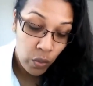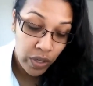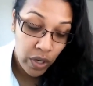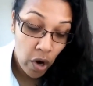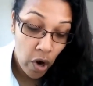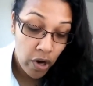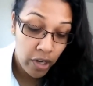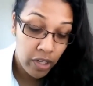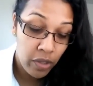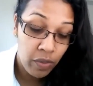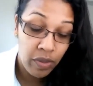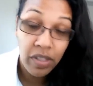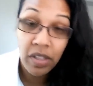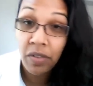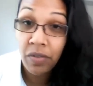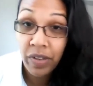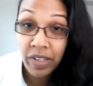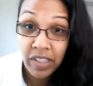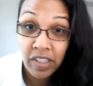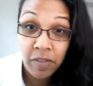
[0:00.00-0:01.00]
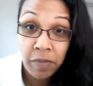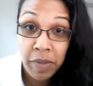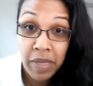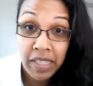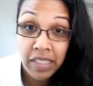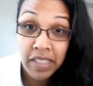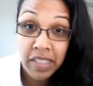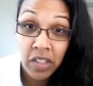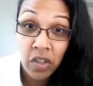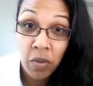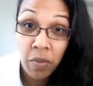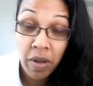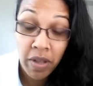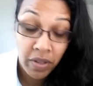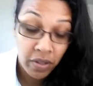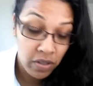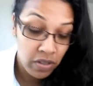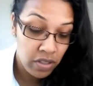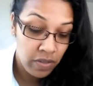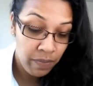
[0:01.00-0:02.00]
We argue in defense of being single
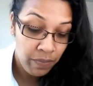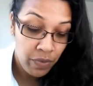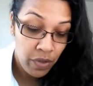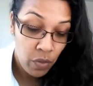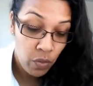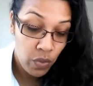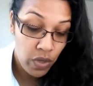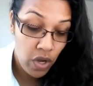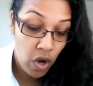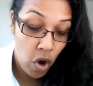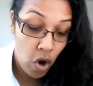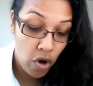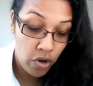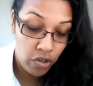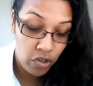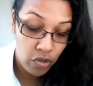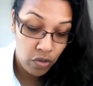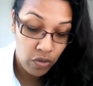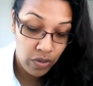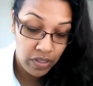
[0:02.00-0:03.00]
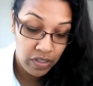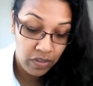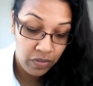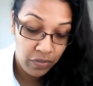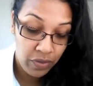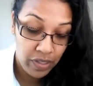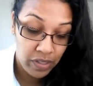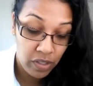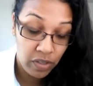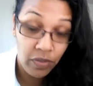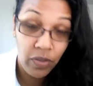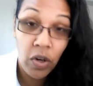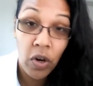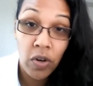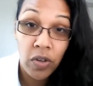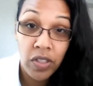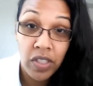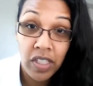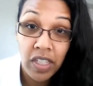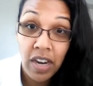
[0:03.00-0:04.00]
mothers. We argue in defense of
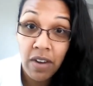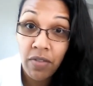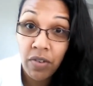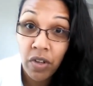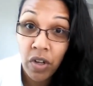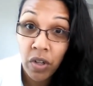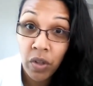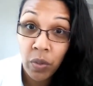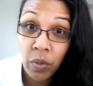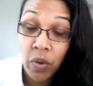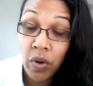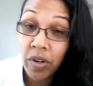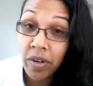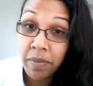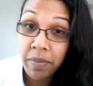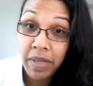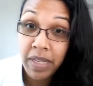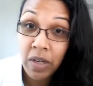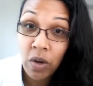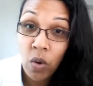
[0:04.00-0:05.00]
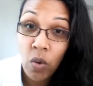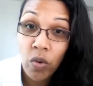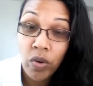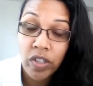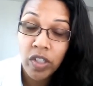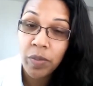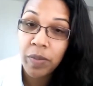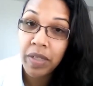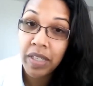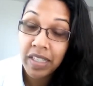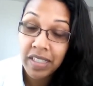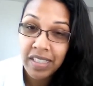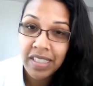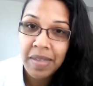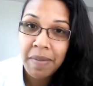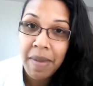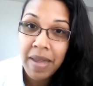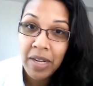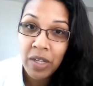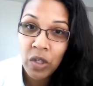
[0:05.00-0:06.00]
cursing every other word and being whores
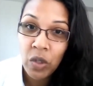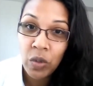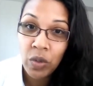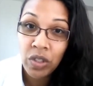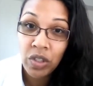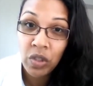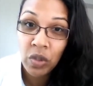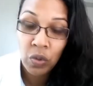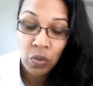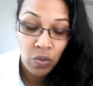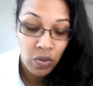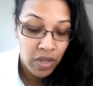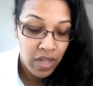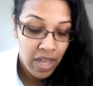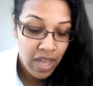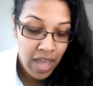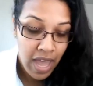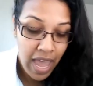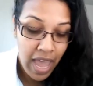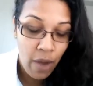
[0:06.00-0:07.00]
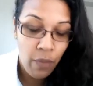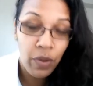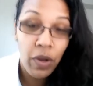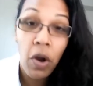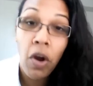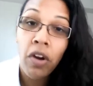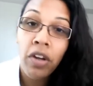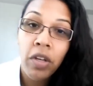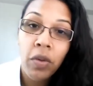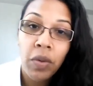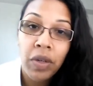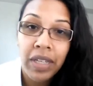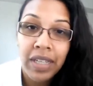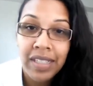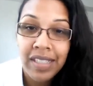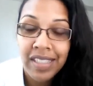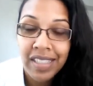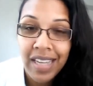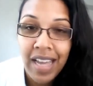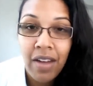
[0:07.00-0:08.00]
because the men do it too. And we argue
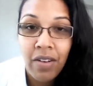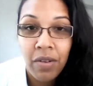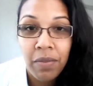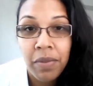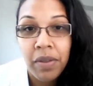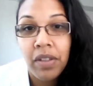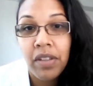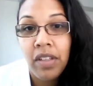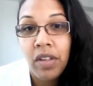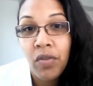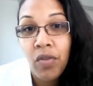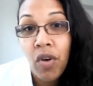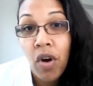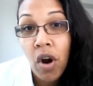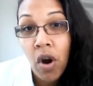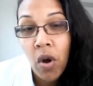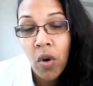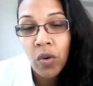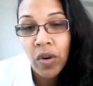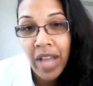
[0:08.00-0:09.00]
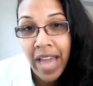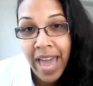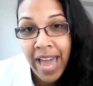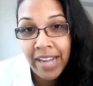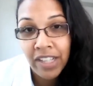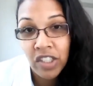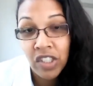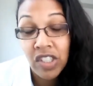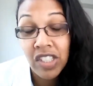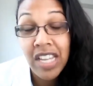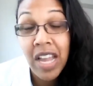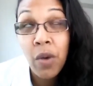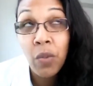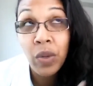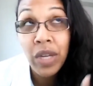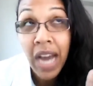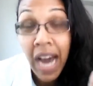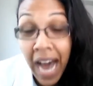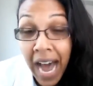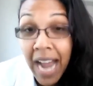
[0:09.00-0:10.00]
against accountability for our own actions.
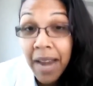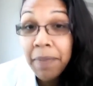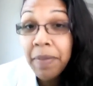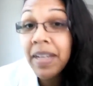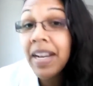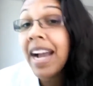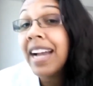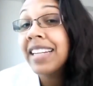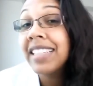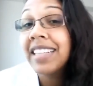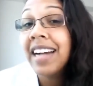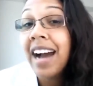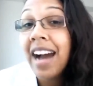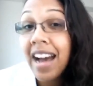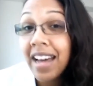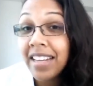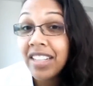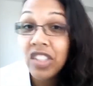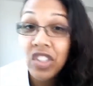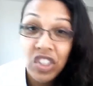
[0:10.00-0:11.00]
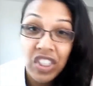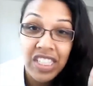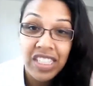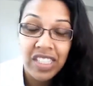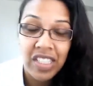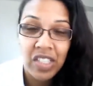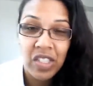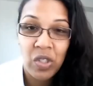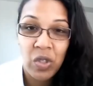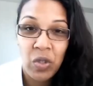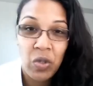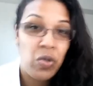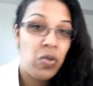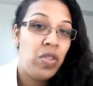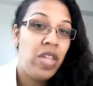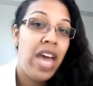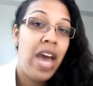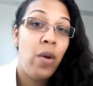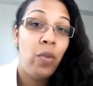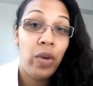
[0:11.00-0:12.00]
And we hide behind God and Jesus to
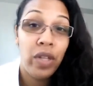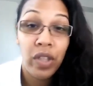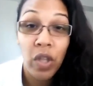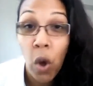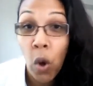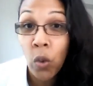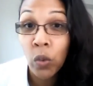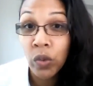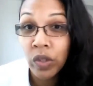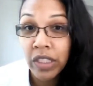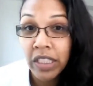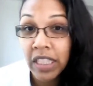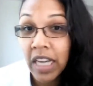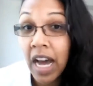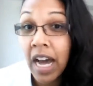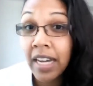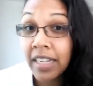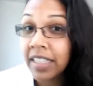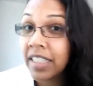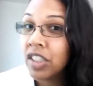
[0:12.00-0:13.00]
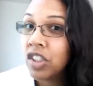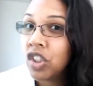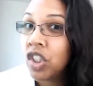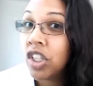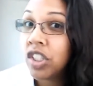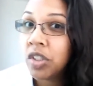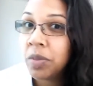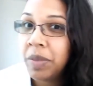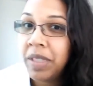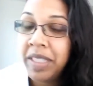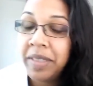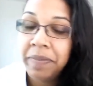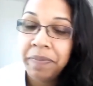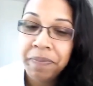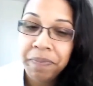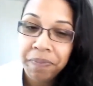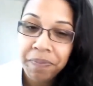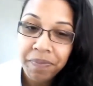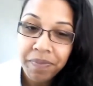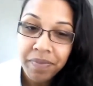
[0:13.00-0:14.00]
do that with. Only God can judge me.